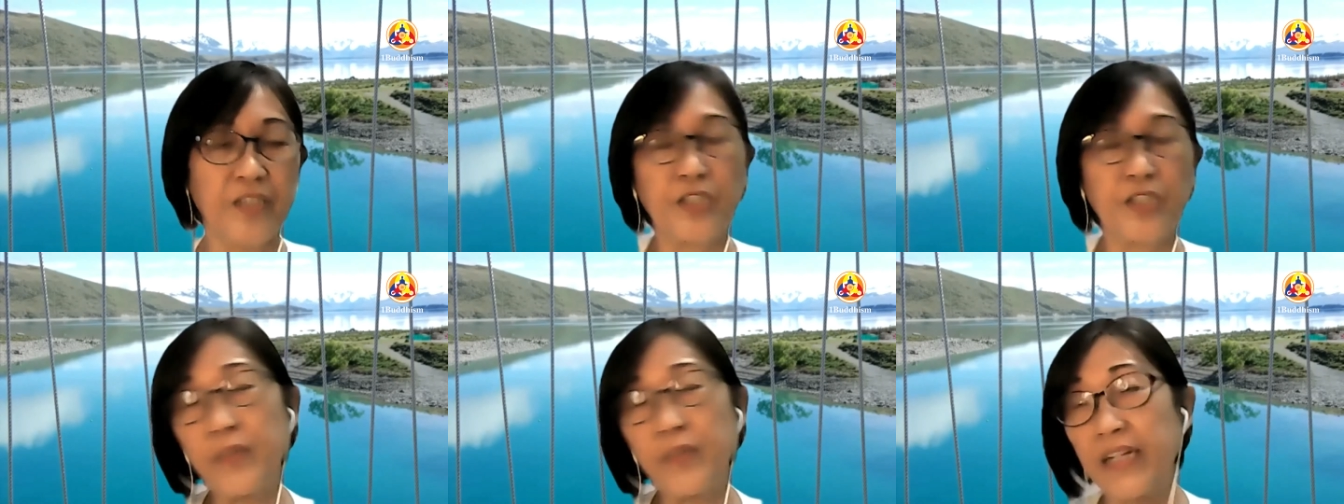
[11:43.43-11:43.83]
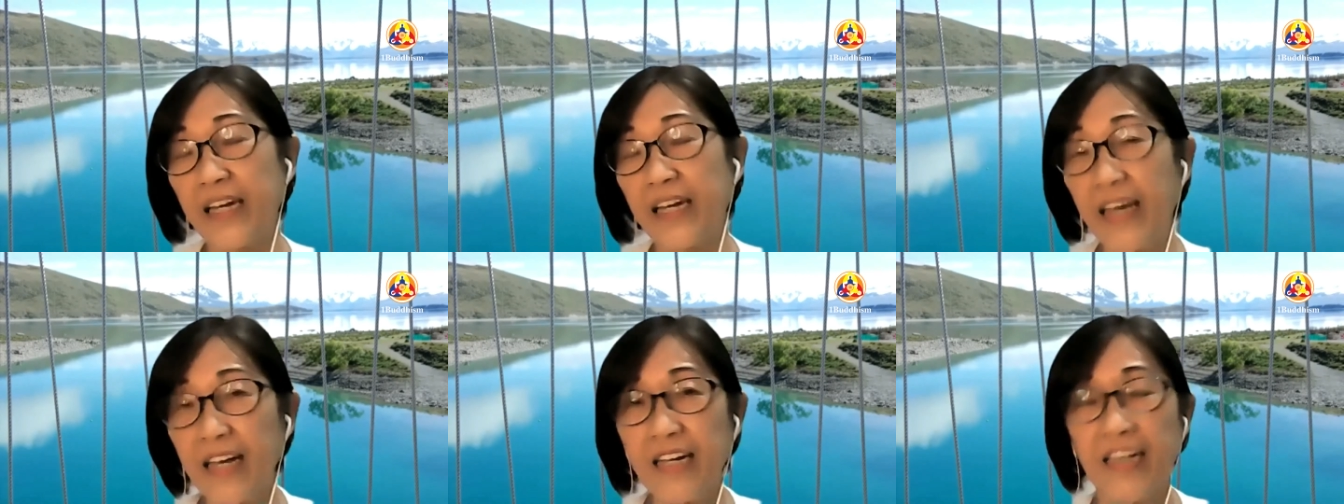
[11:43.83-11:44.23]
so the
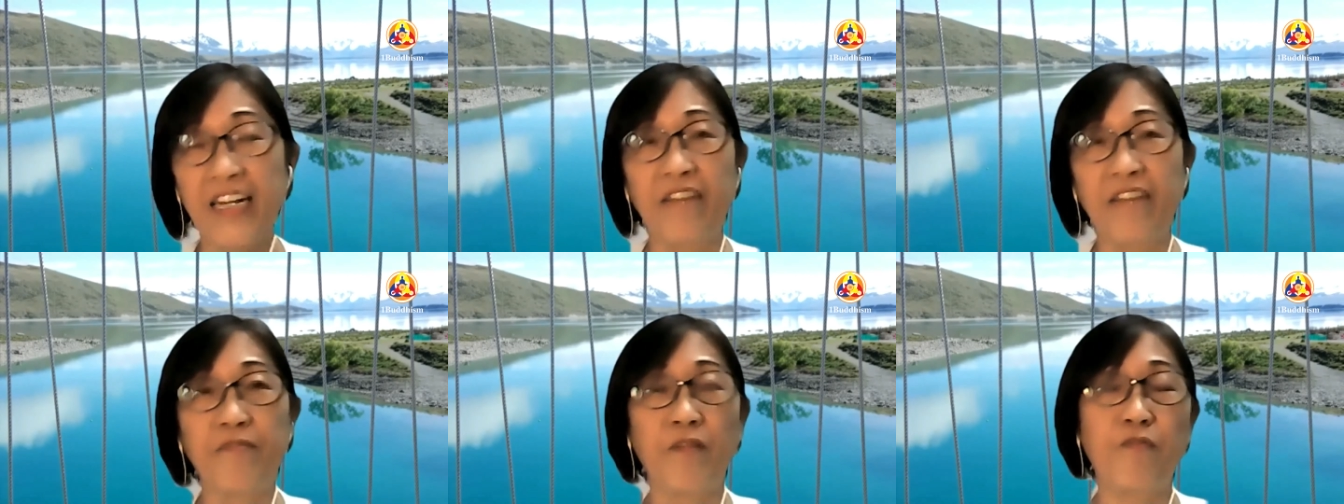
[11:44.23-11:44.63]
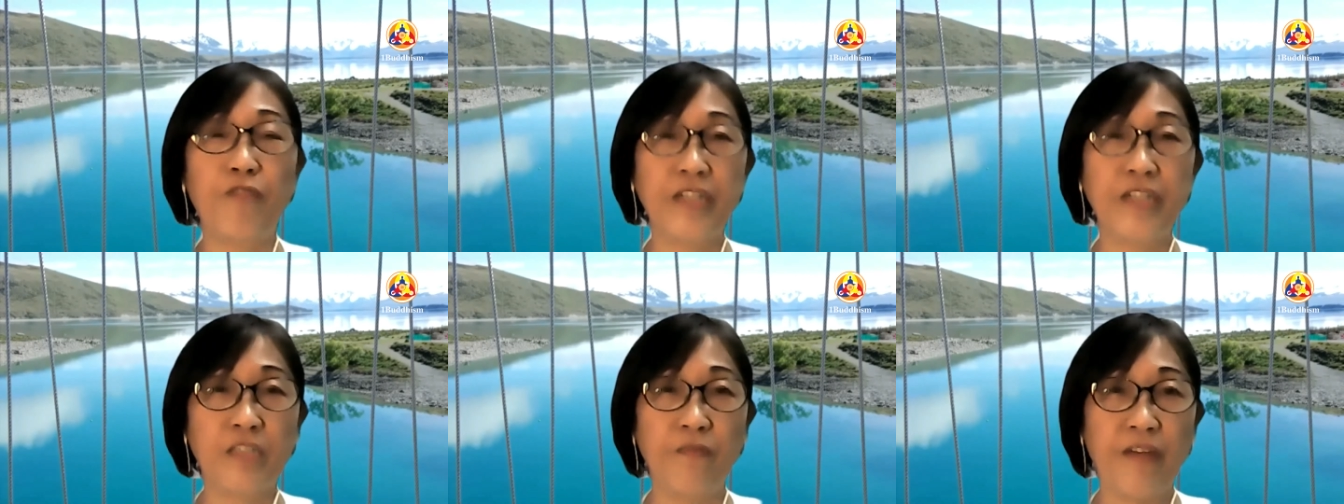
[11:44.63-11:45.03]
king can have
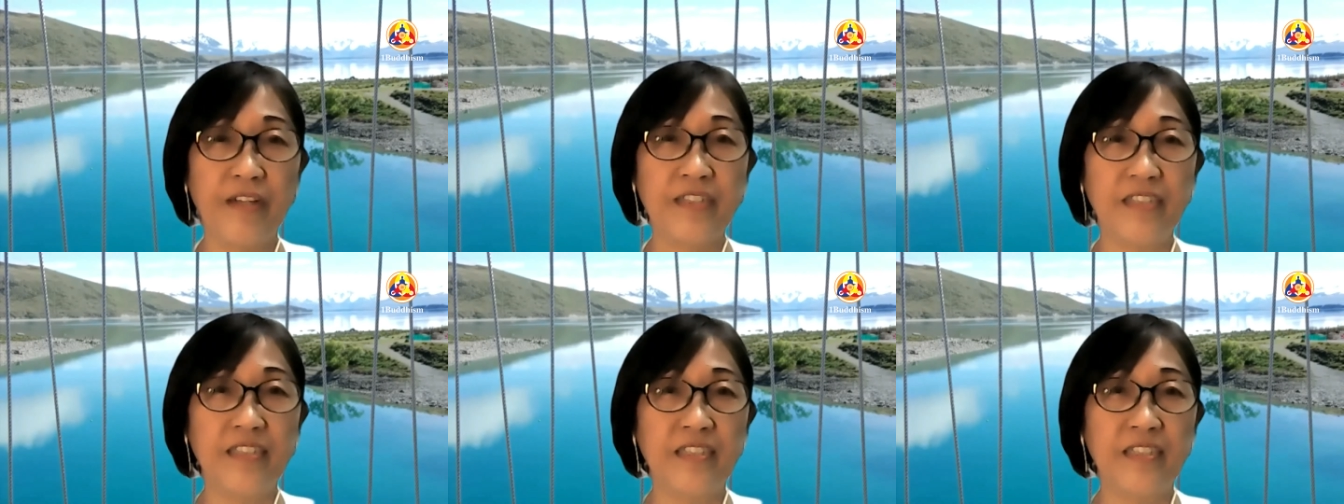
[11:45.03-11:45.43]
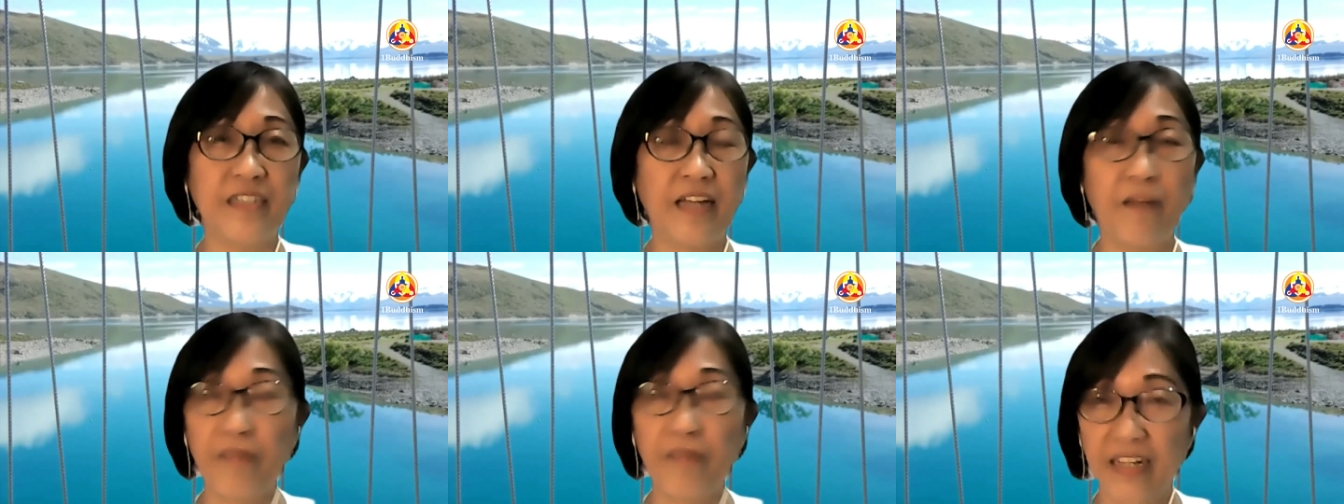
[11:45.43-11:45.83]
fresh
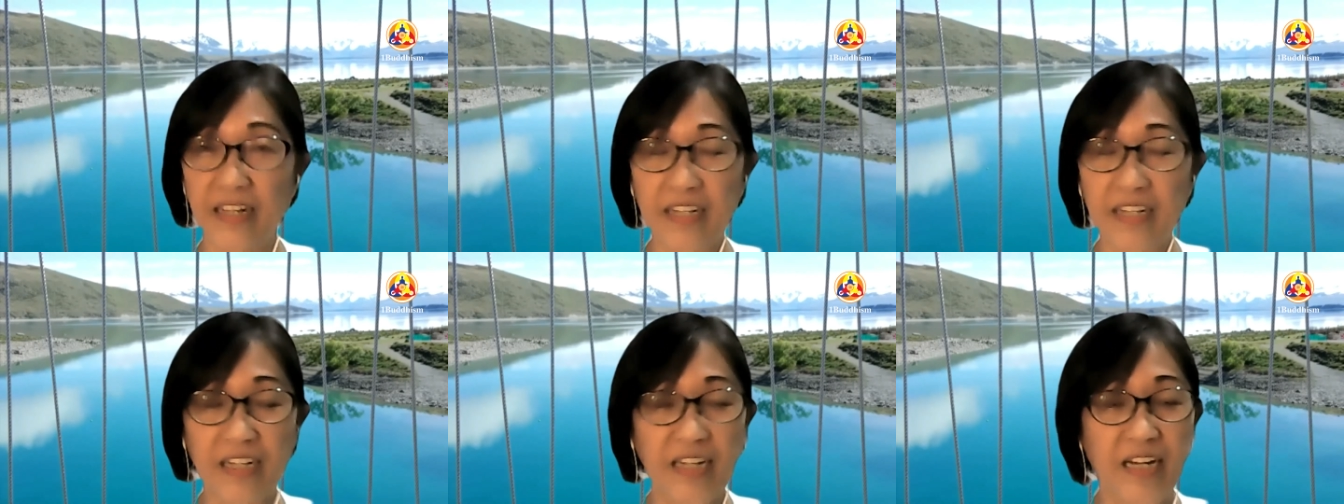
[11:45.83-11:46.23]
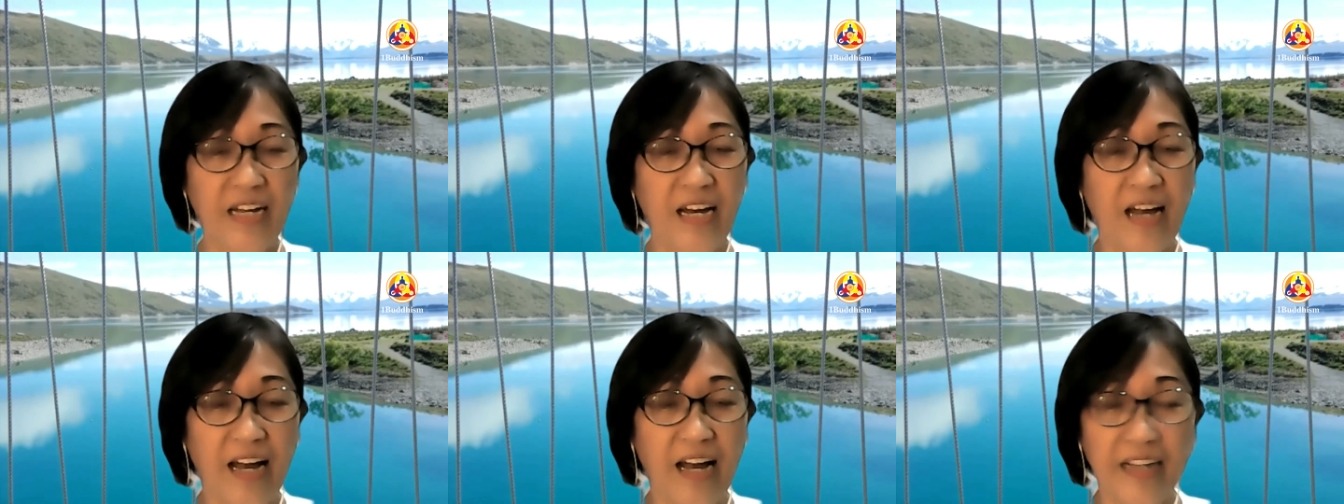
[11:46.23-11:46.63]
venison every day
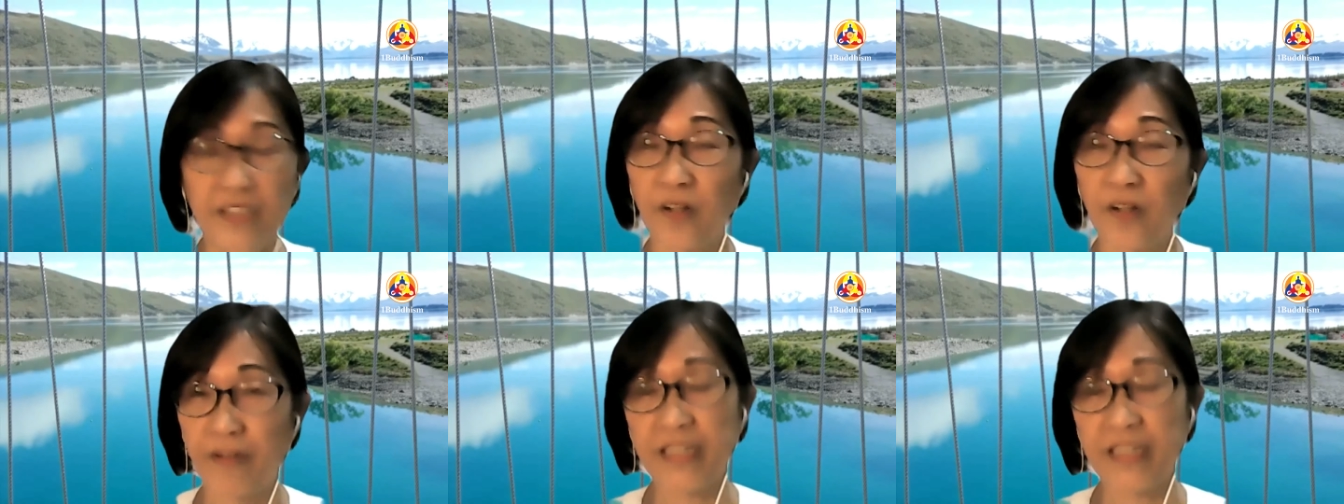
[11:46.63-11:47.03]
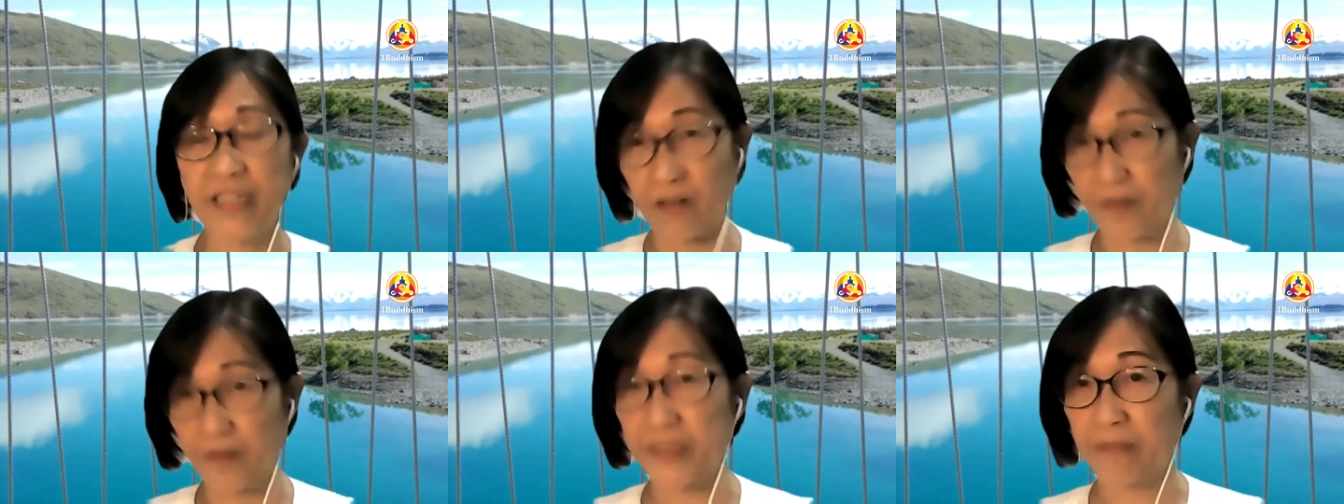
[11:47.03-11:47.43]
and not run
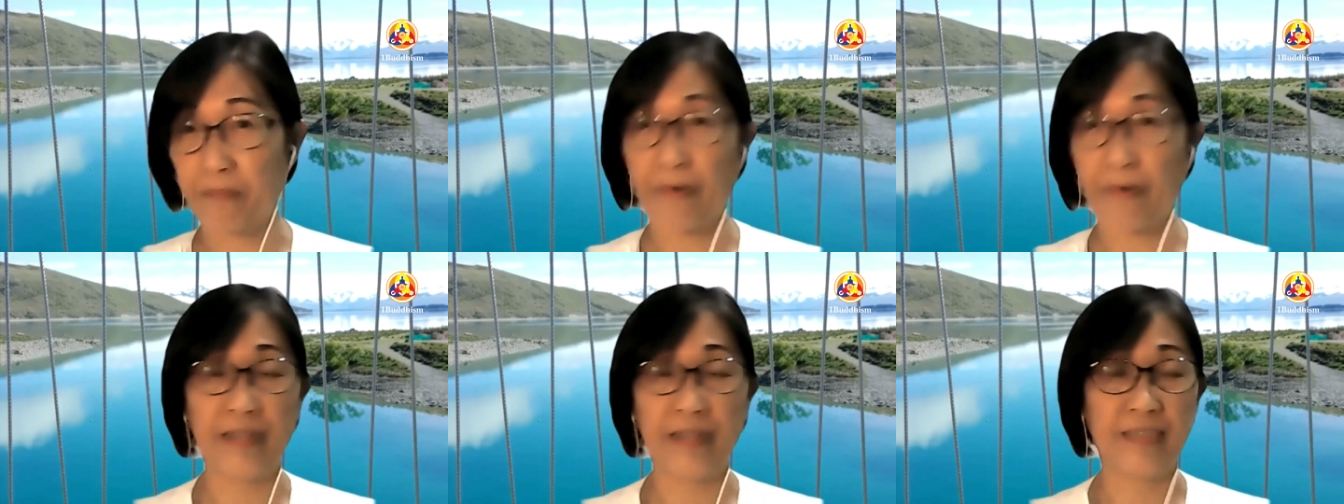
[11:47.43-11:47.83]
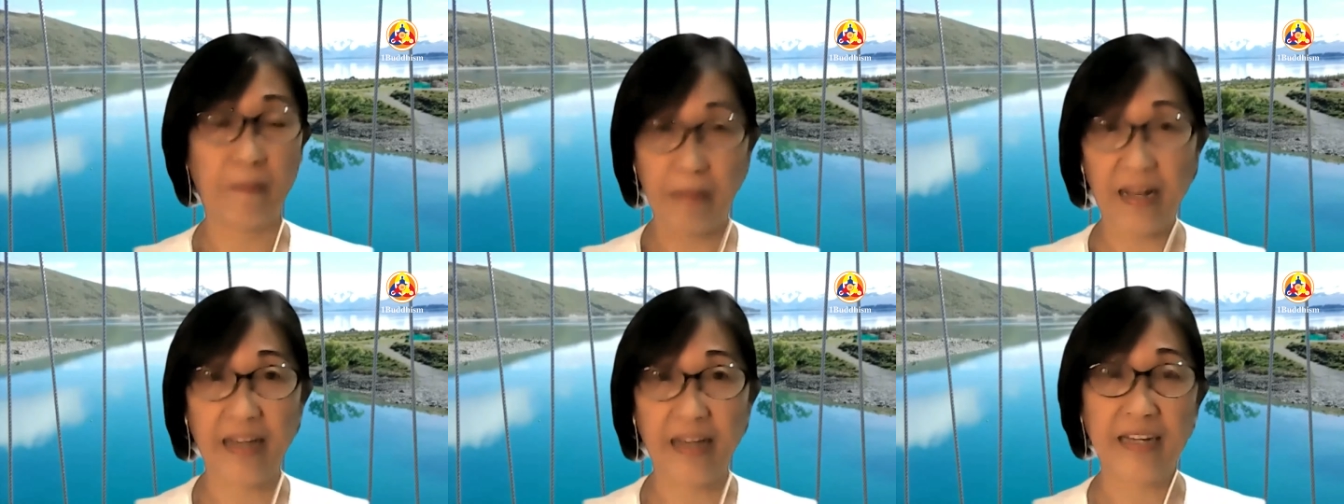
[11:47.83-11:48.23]
out of
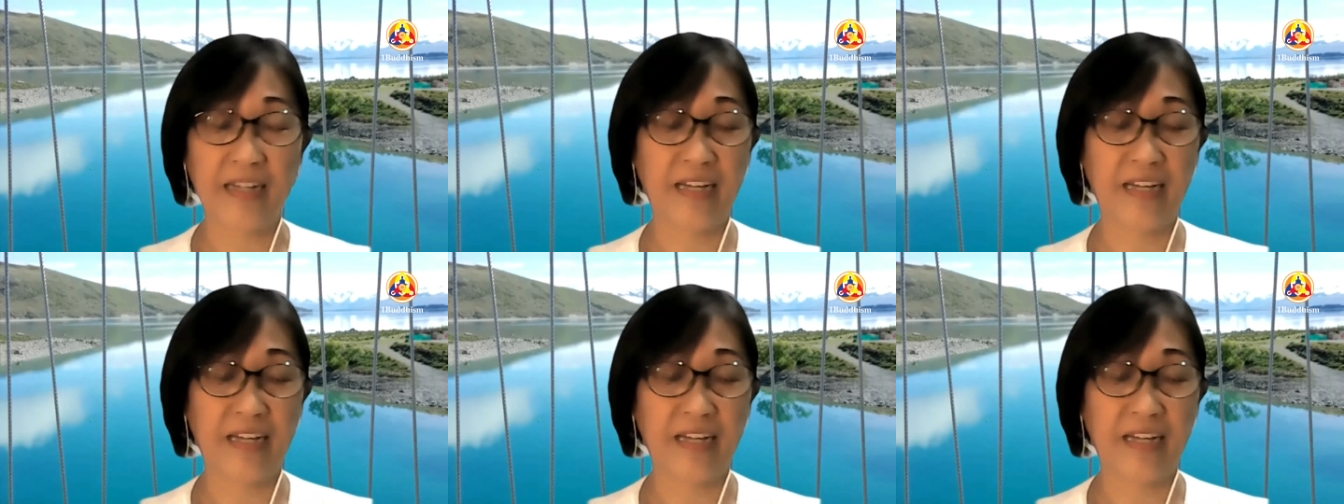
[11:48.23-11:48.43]
supply.